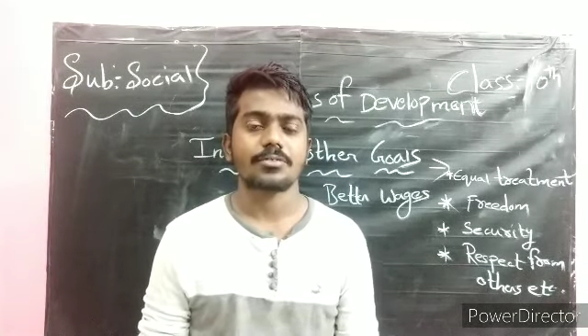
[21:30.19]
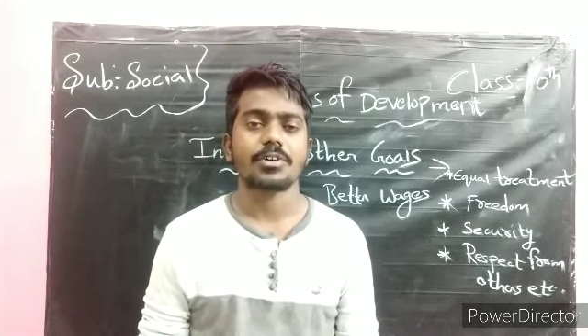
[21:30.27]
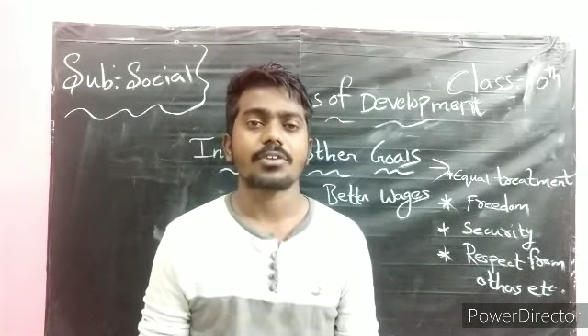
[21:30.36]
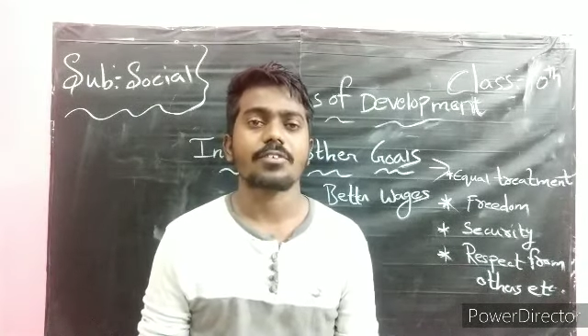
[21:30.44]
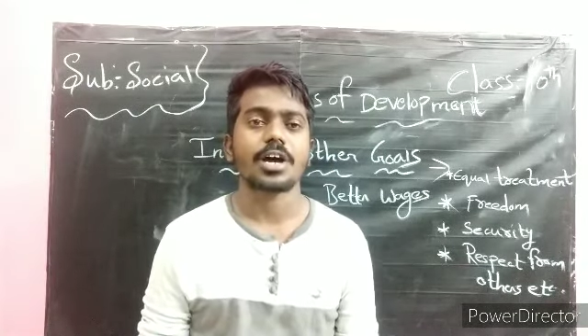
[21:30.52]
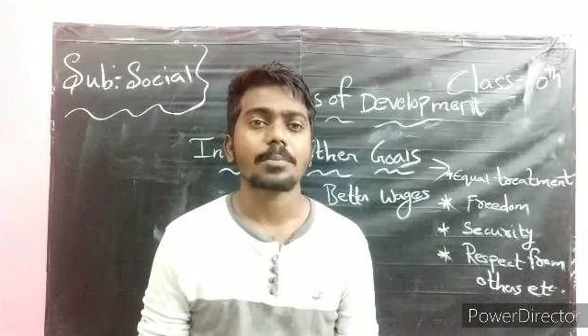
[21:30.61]
For
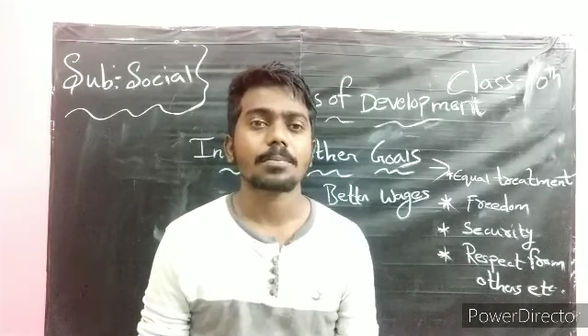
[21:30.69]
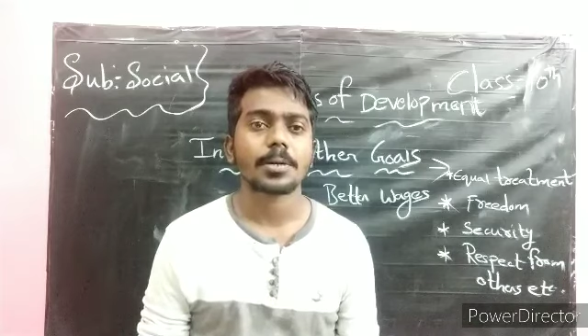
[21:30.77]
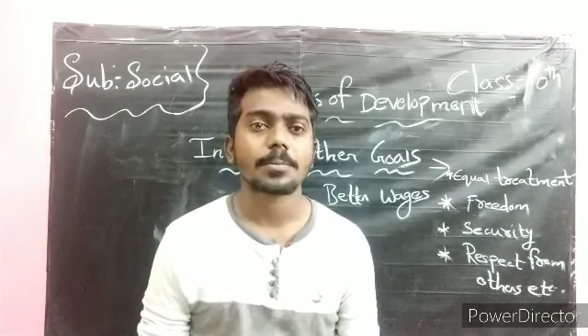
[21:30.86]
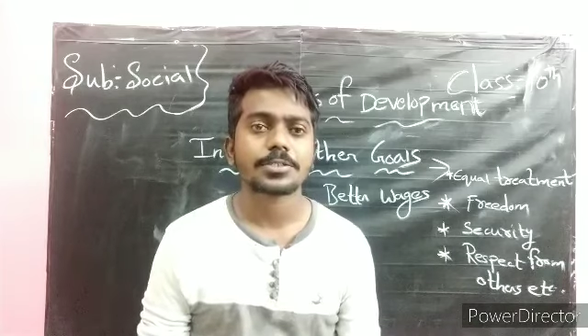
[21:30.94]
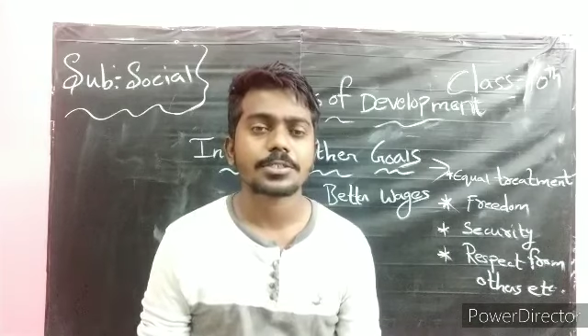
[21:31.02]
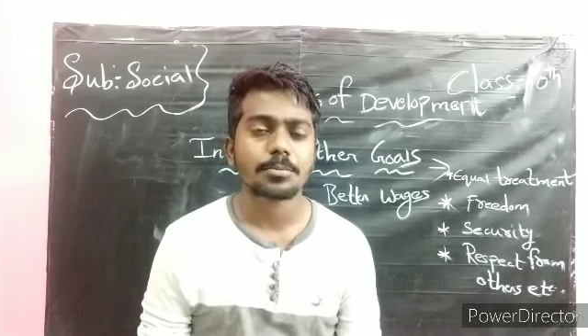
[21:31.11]
what
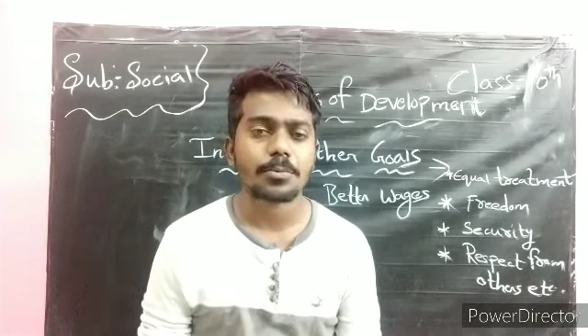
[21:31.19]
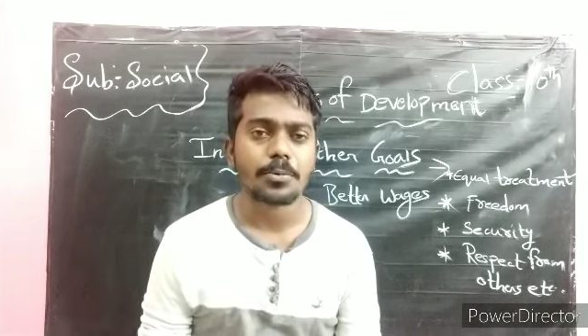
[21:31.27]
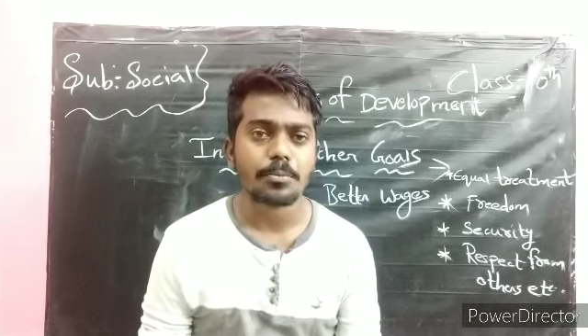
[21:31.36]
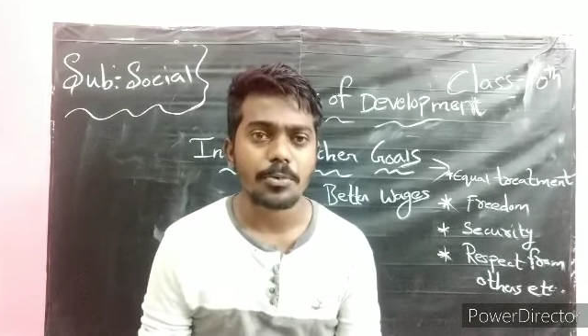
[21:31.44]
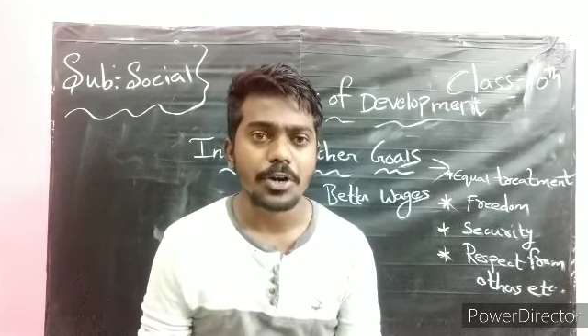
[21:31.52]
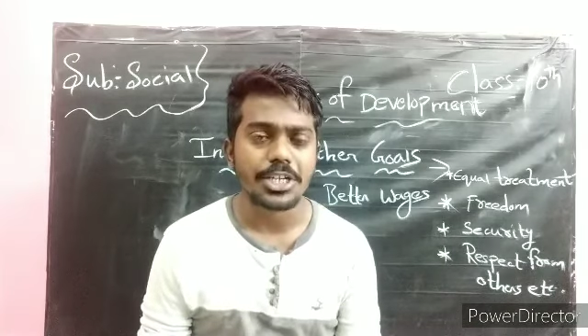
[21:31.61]
purpose they
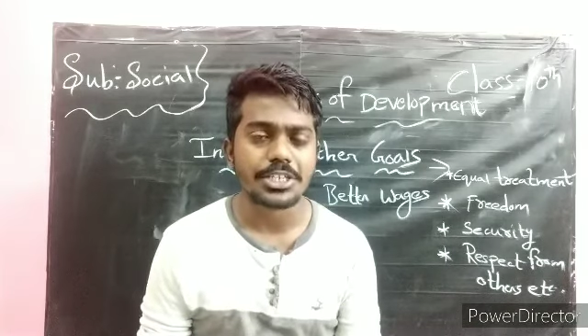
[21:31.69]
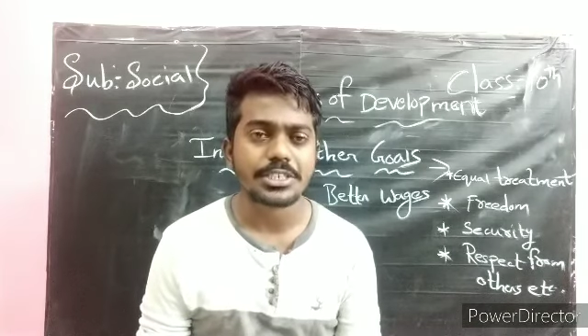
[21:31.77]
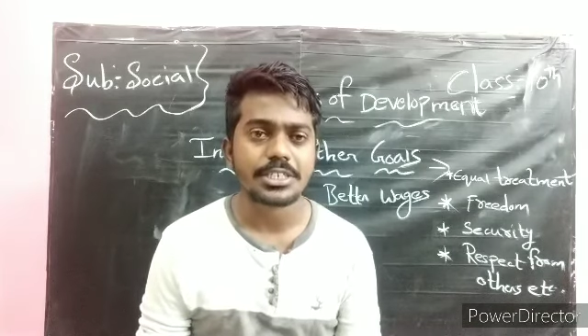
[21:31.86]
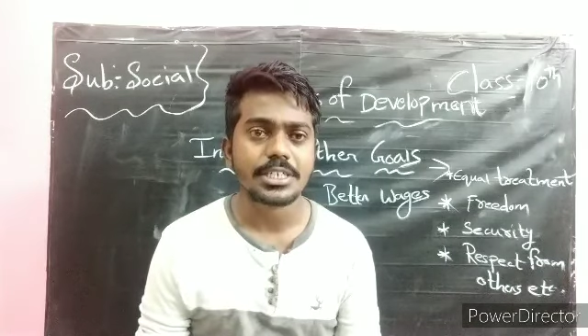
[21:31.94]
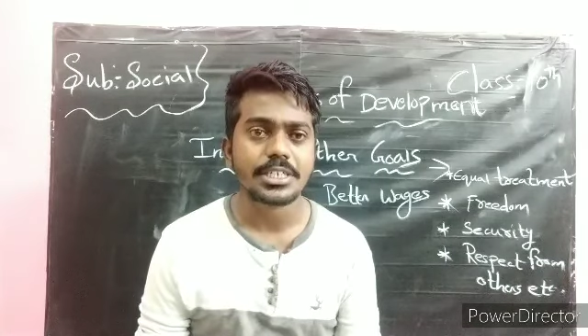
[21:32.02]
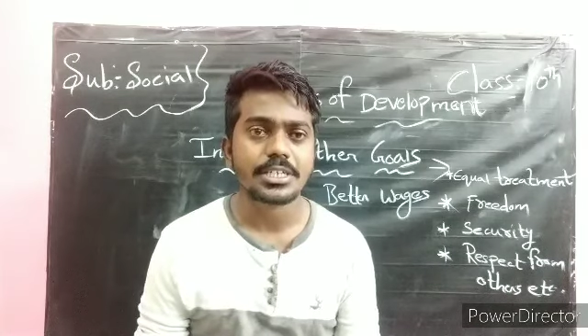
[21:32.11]

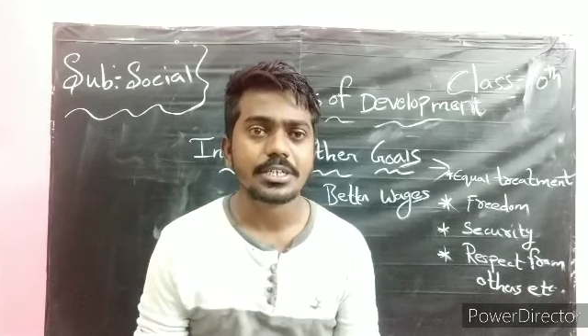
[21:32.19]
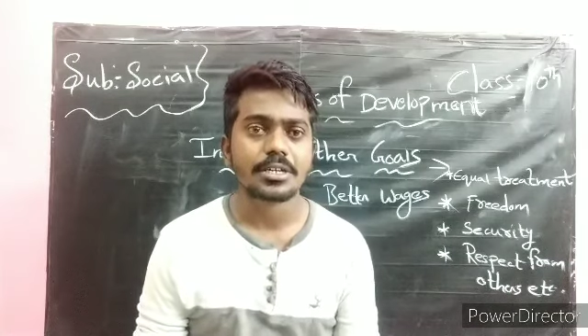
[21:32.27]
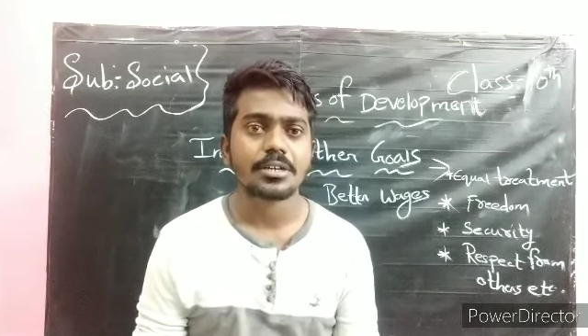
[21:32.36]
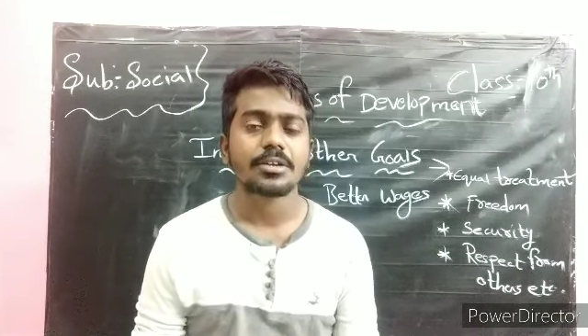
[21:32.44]
protested?